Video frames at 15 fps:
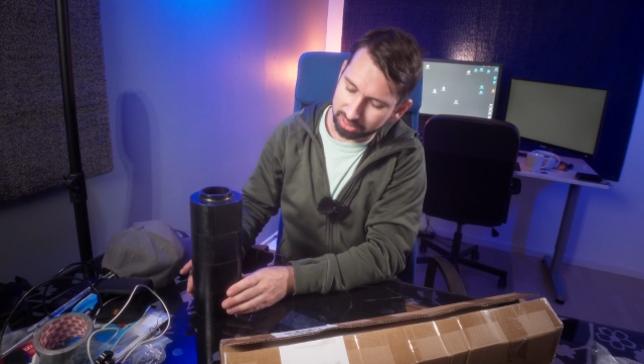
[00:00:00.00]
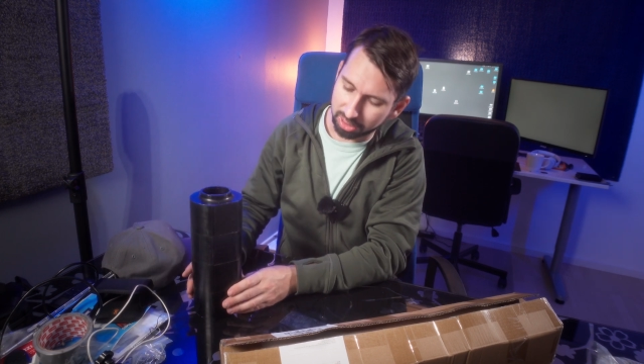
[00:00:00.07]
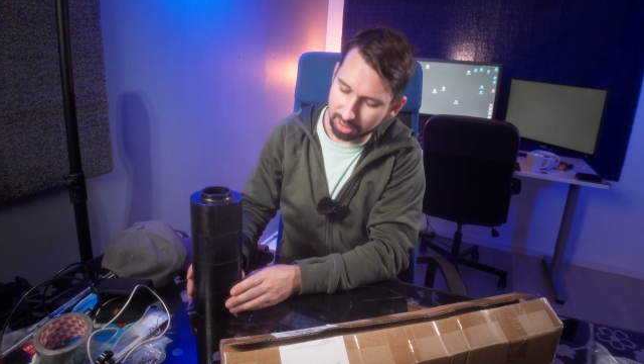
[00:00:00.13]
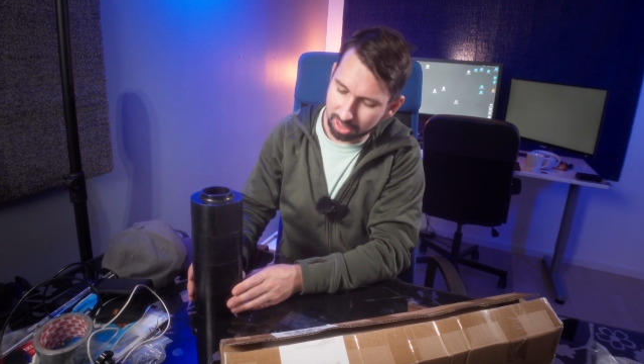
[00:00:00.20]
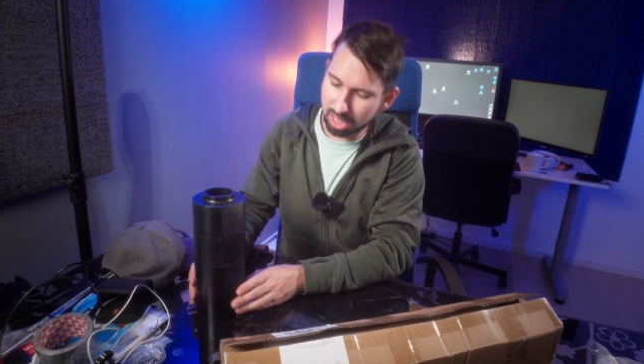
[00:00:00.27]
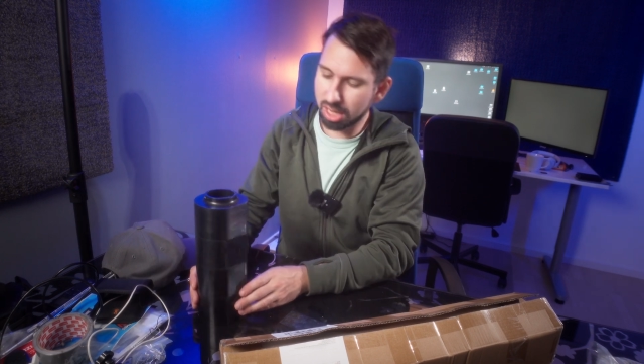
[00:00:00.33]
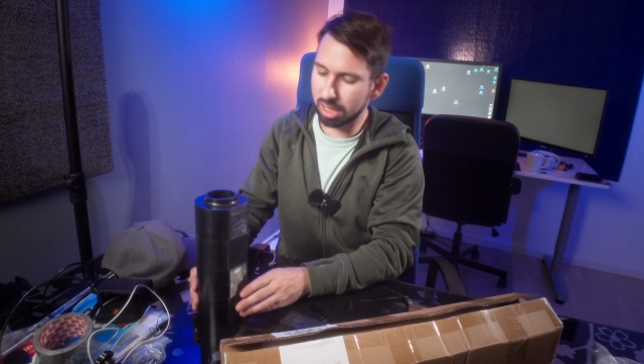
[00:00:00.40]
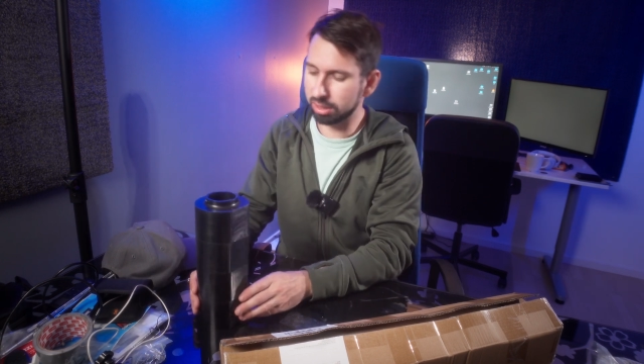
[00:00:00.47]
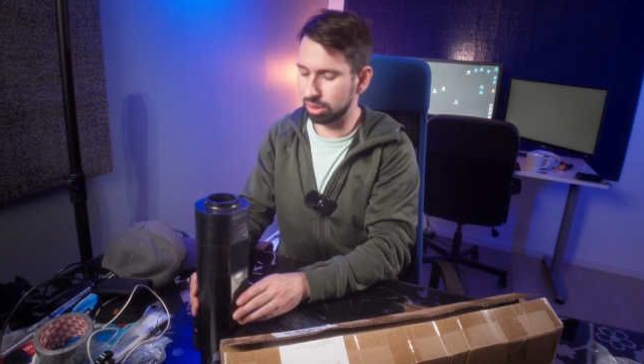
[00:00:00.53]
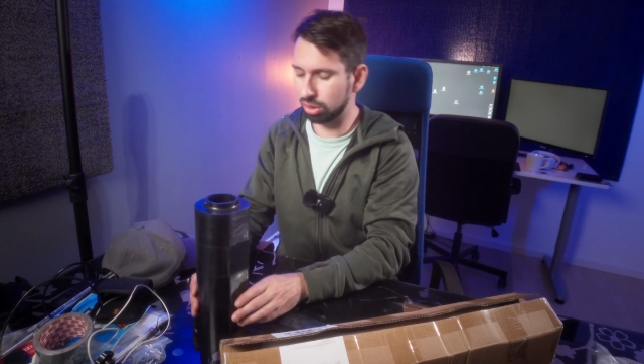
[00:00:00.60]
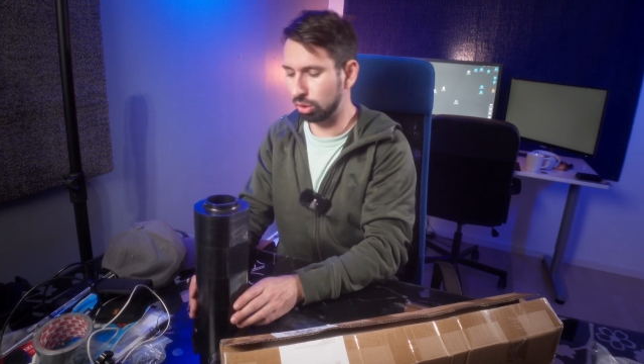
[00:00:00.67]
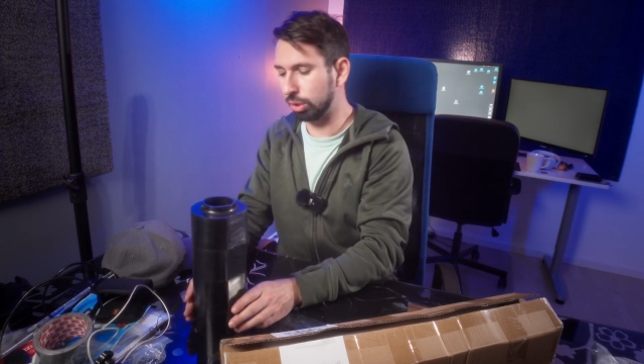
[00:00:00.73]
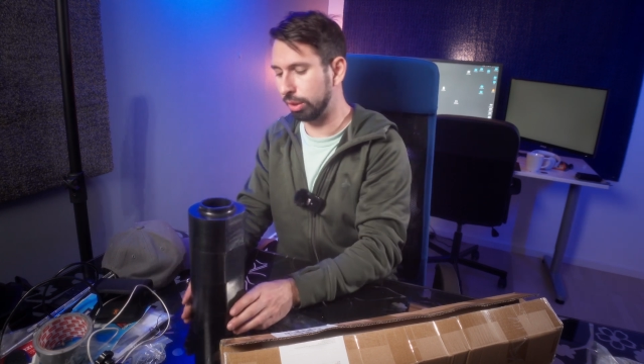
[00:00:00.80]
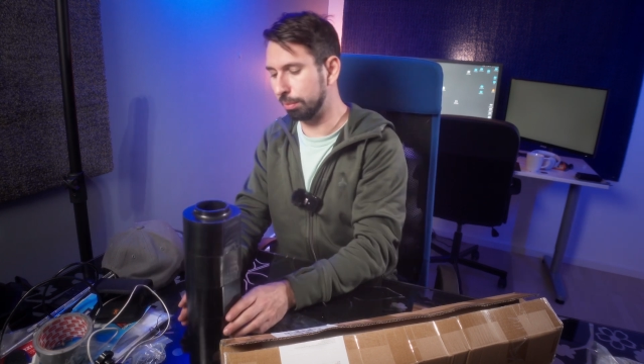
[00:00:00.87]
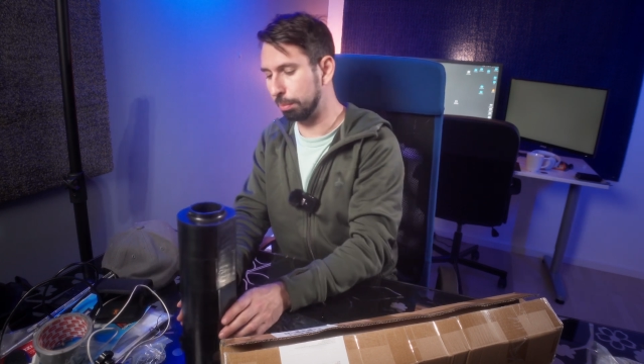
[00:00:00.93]
last
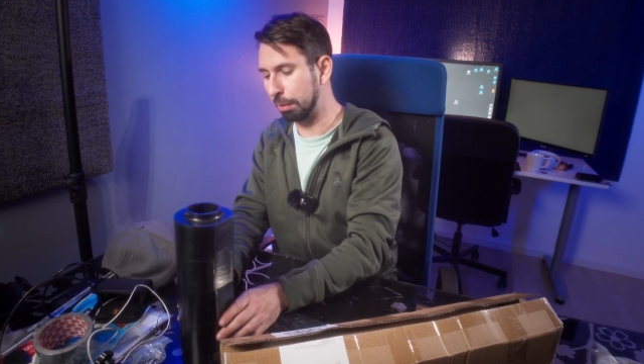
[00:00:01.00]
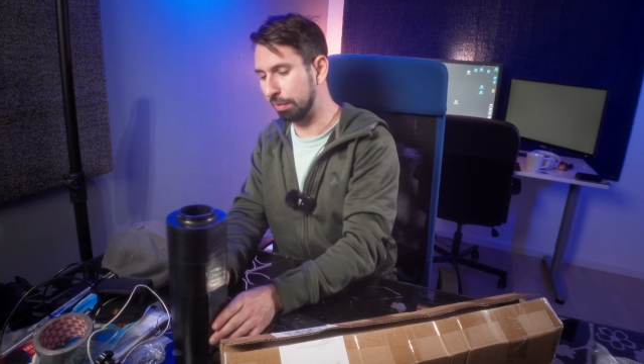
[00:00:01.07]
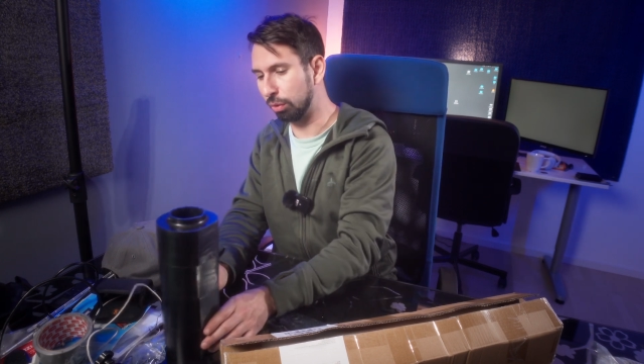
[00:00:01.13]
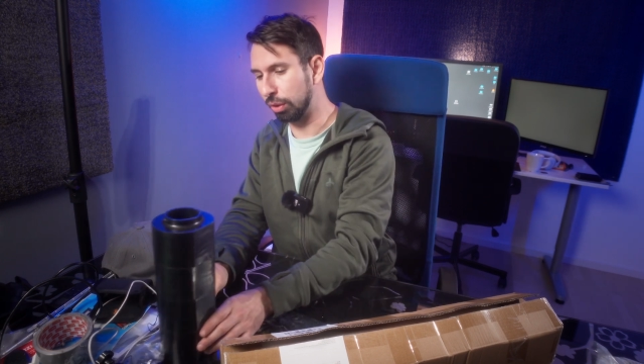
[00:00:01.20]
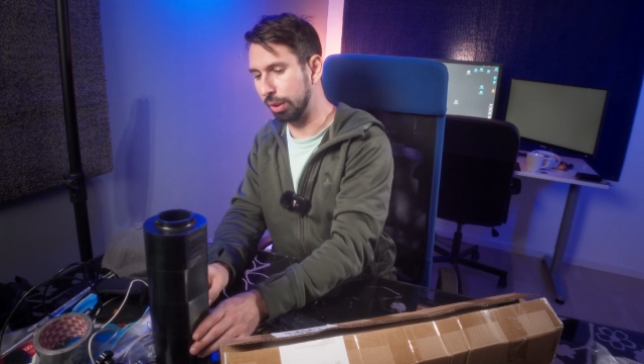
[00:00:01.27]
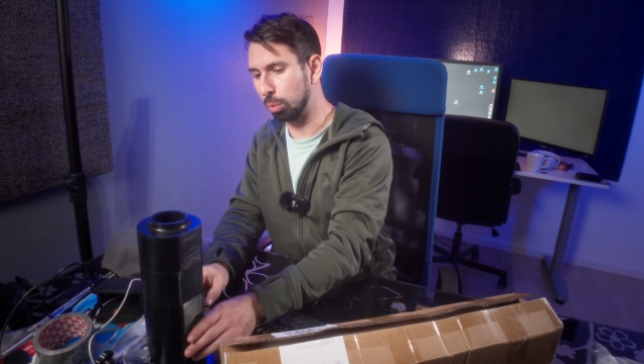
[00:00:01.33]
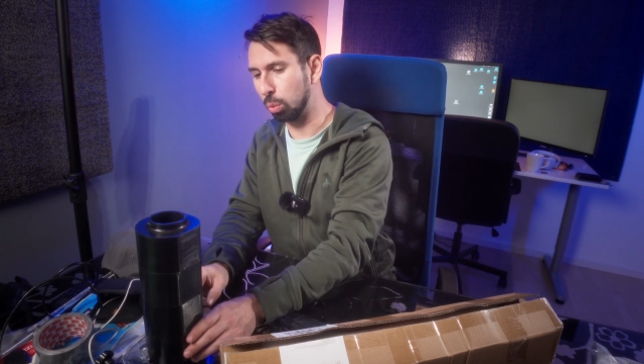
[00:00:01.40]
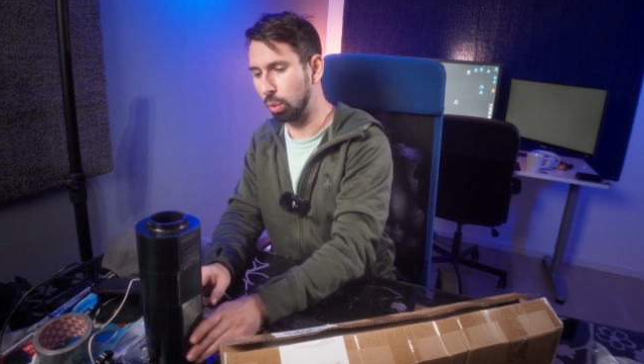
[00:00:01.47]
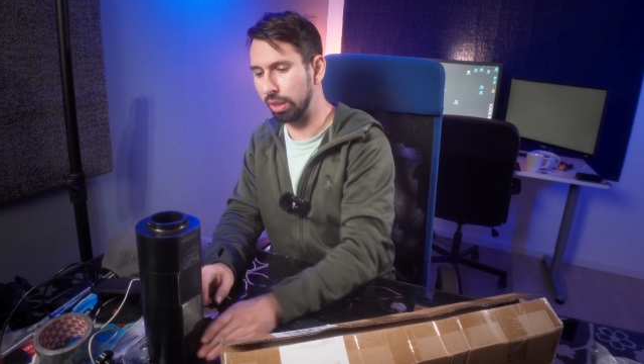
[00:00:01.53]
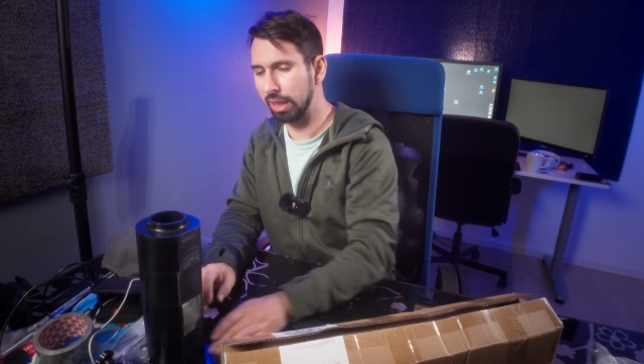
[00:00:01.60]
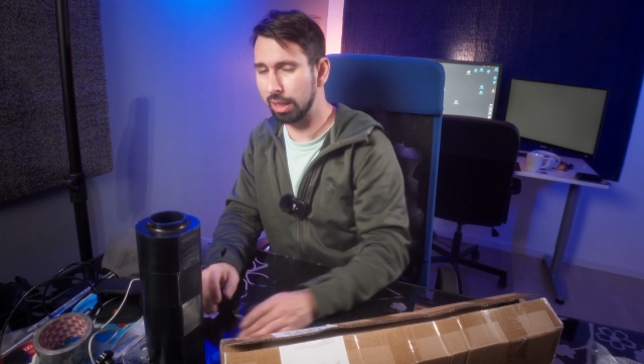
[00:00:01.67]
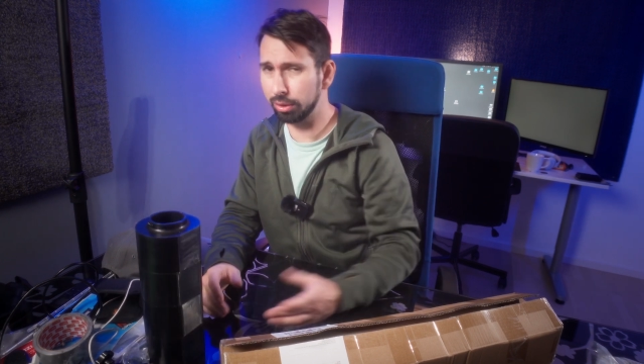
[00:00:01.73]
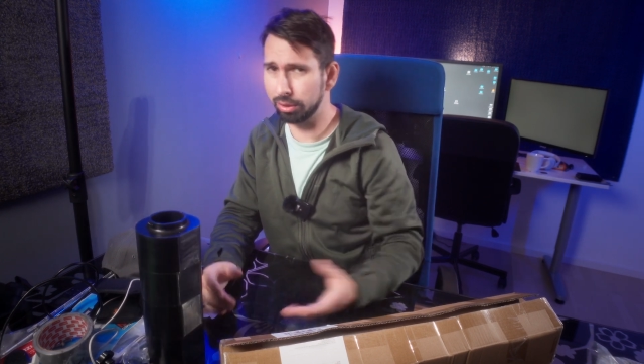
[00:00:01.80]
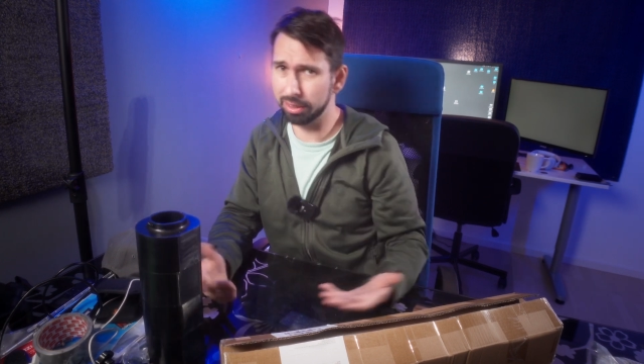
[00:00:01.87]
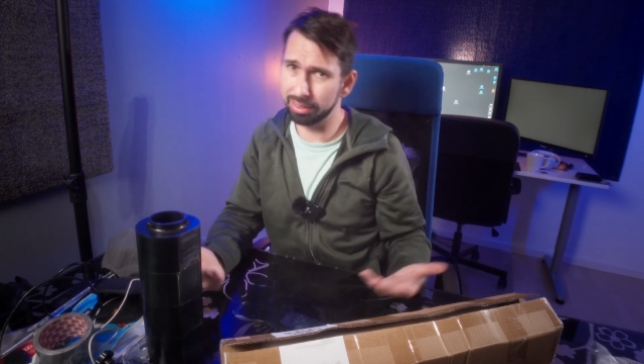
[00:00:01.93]
or before they worn
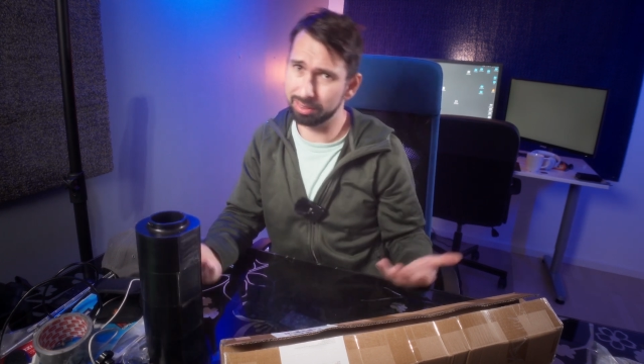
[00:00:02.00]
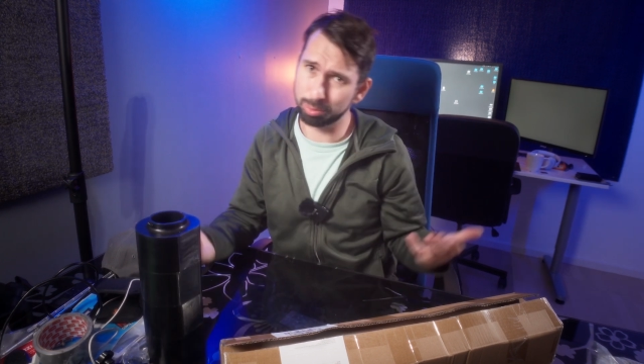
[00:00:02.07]
out,